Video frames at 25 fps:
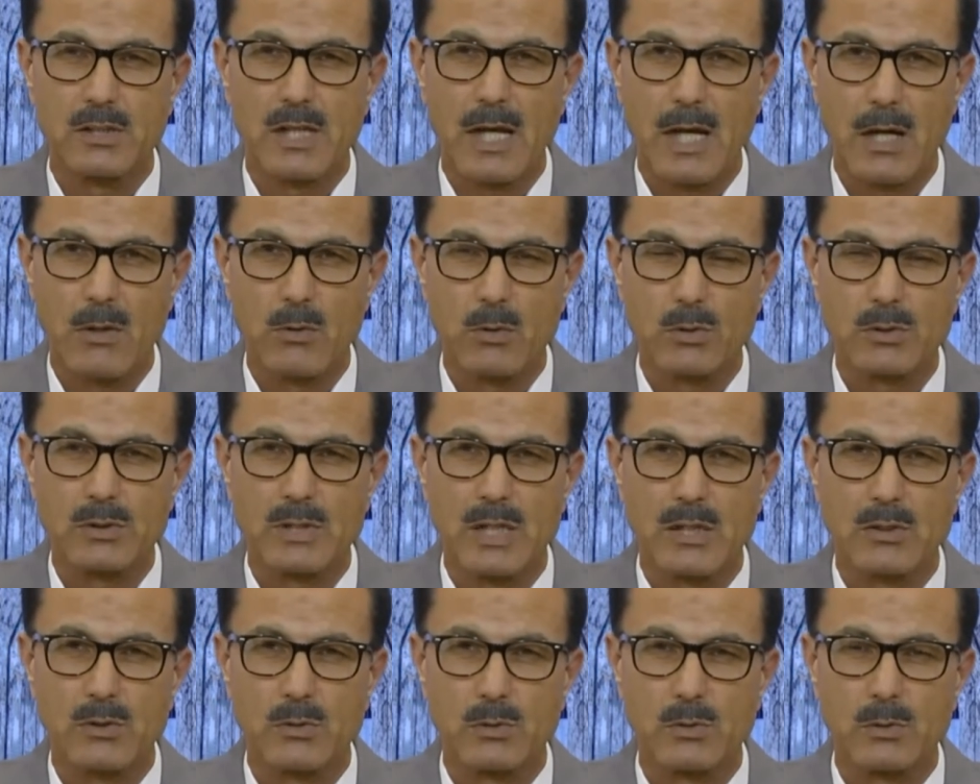Some of
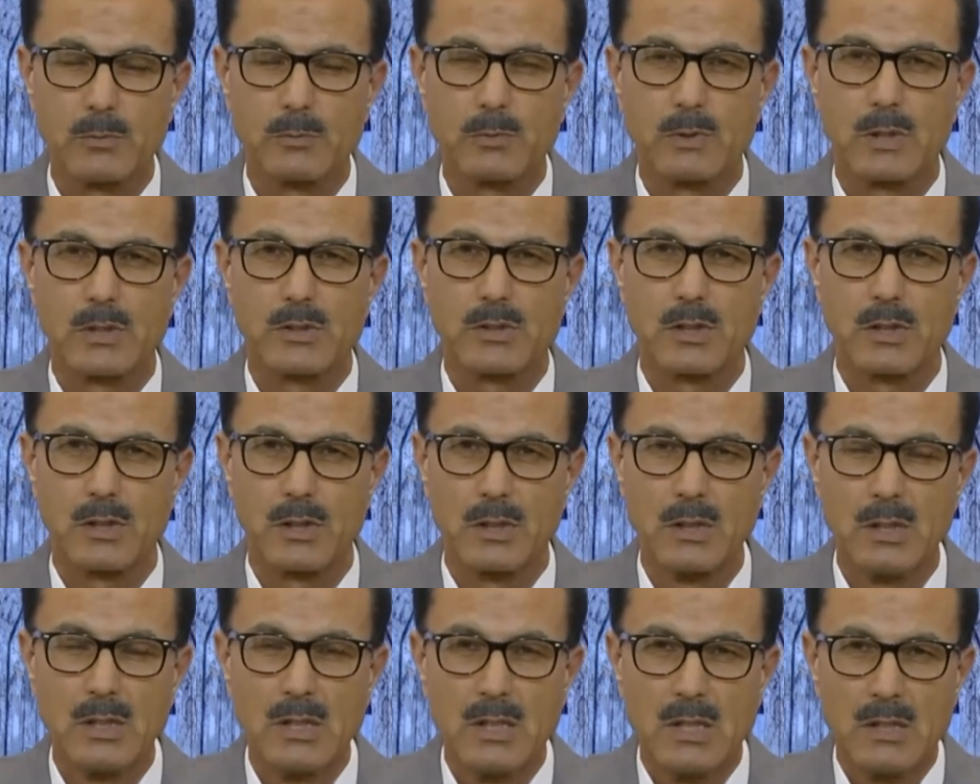these prisoners
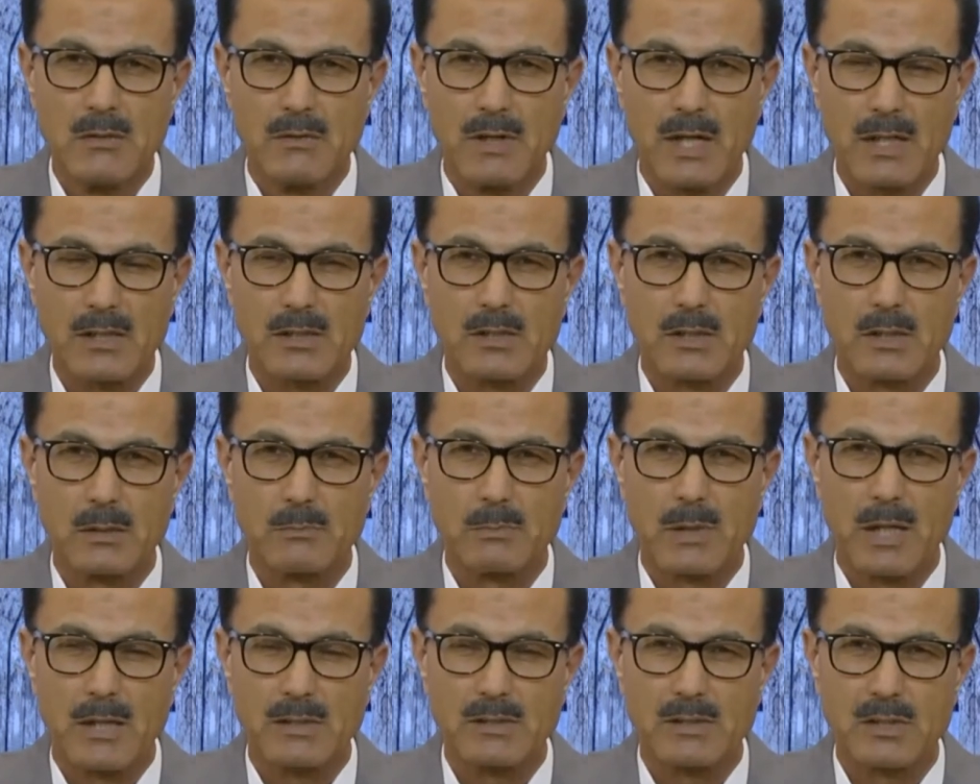were even
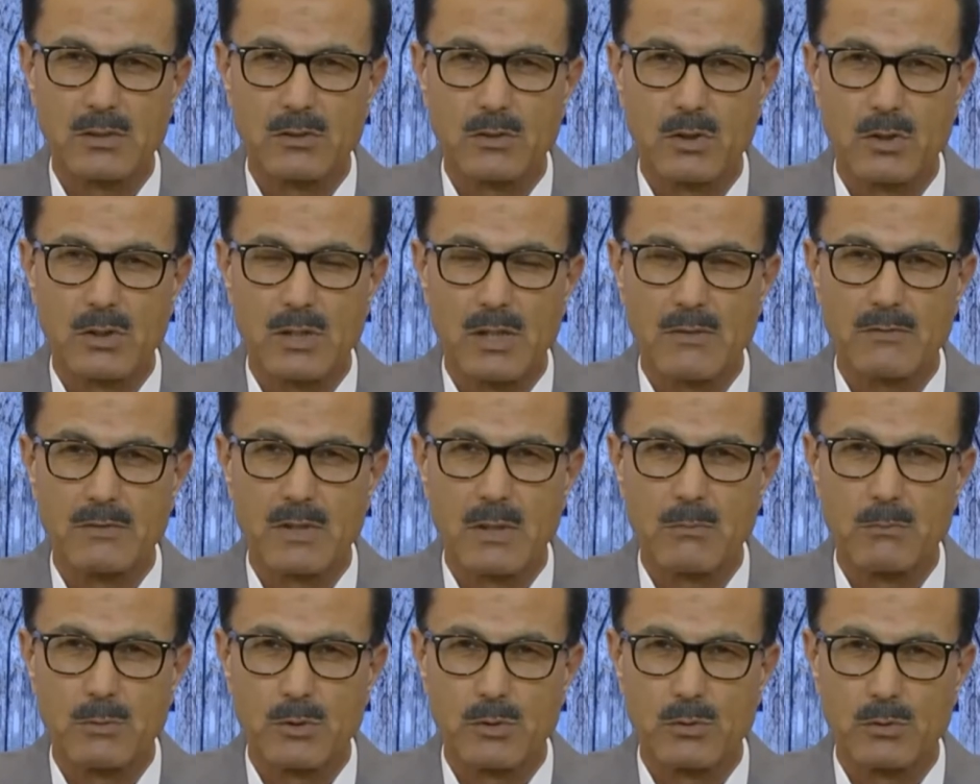arrested during the
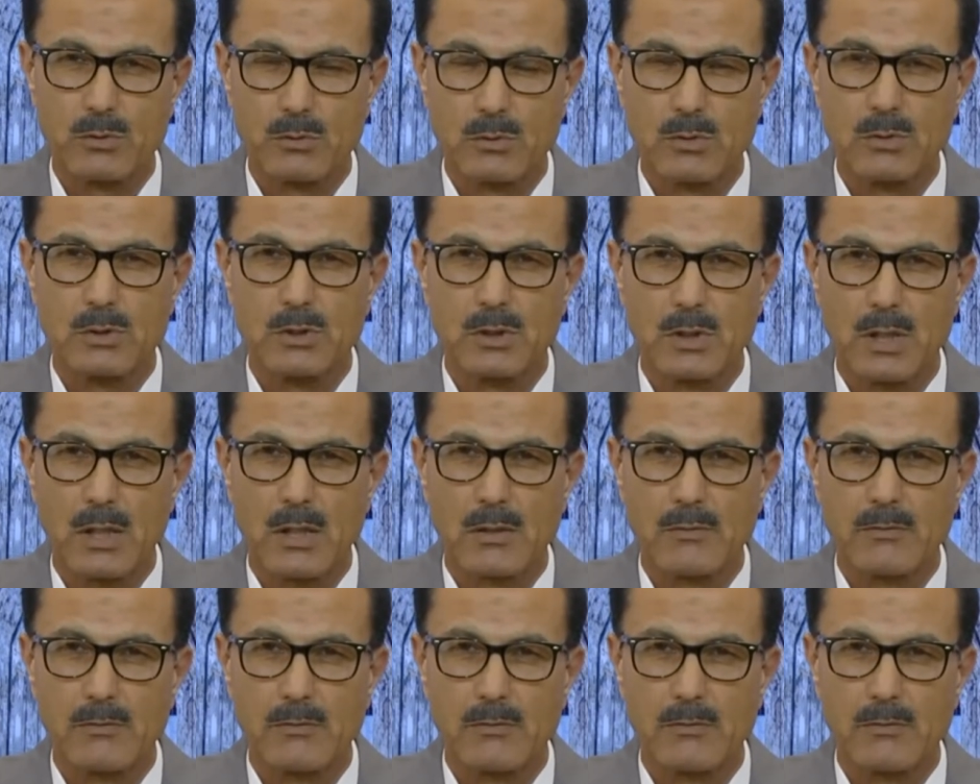political phase,